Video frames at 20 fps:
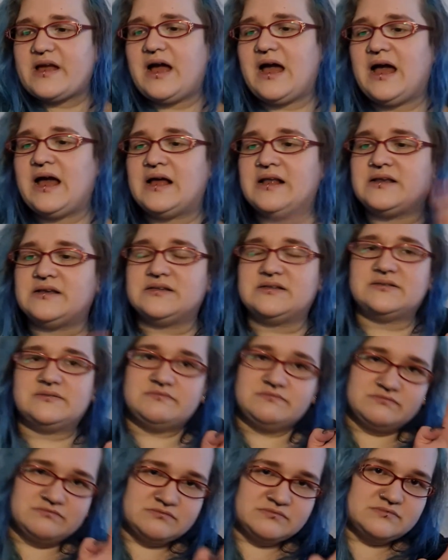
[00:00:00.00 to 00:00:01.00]
And
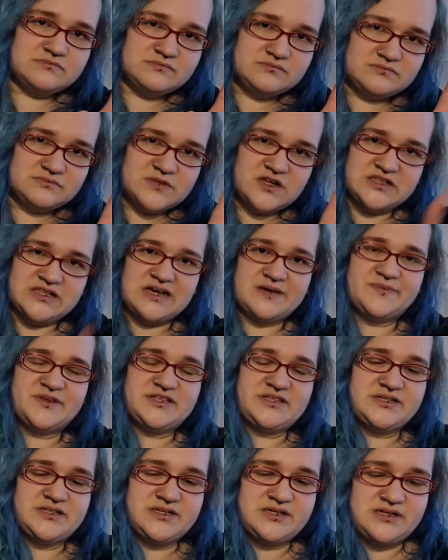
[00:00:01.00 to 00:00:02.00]
allow me
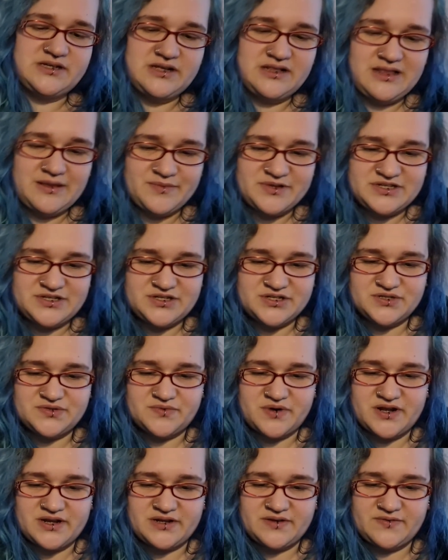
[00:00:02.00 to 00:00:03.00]
to just
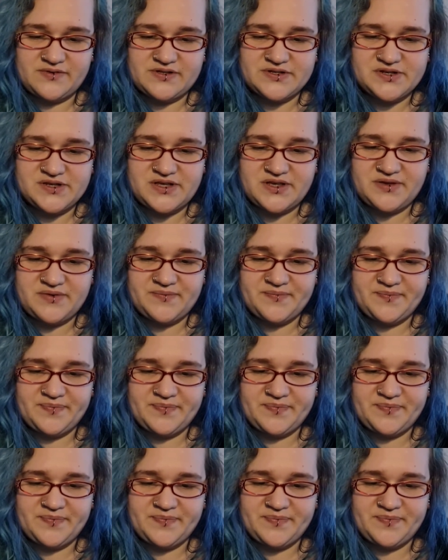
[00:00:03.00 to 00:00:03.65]
read it to you.